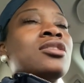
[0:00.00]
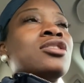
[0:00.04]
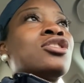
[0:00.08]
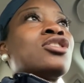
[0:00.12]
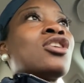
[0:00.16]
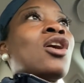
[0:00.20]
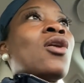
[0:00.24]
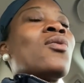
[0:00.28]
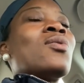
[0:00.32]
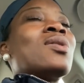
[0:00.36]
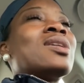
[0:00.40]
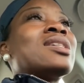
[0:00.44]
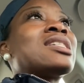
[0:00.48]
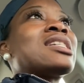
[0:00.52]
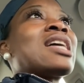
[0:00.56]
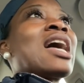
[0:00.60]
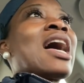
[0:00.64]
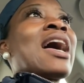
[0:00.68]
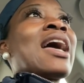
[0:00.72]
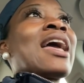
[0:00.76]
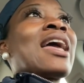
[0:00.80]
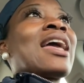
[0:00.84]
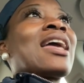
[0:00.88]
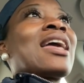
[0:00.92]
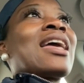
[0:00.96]
So it's
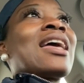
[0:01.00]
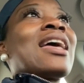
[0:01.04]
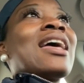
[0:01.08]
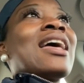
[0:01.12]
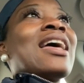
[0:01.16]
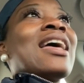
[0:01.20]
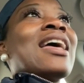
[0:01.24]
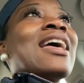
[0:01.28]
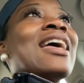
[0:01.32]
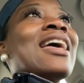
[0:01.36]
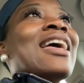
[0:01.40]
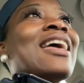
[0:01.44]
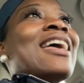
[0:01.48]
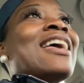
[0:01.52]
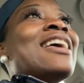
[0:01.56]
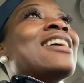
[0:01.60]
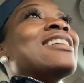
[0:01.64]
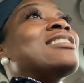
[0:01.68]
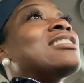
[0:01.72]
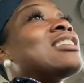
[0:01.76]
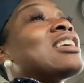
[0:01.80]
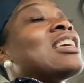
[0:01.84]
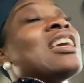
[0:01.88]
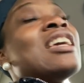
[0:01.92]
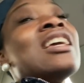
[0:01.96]
like,
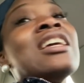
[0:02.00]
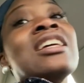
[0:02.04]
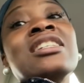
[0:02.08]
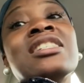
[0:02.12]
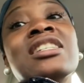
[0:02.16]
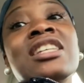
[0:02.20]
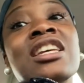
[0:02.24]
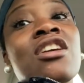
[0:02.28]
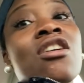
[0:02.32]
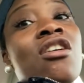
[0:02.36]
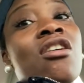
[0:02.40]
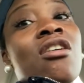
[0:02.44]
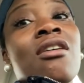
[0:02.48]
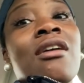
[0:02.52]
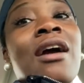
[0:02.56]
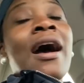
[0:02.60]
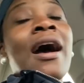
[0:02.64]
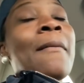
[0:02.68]
it's easier.